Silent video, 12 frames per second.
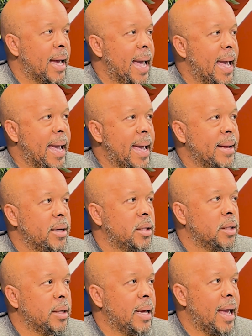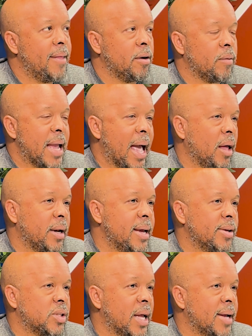And the
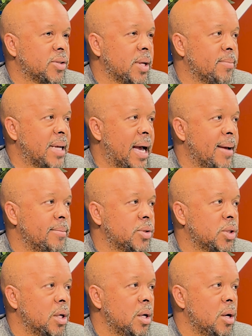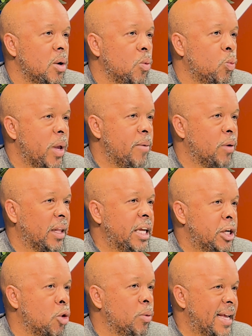reality is that sometimes we
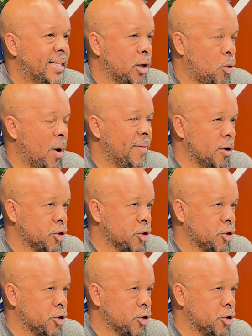really don't need to quit.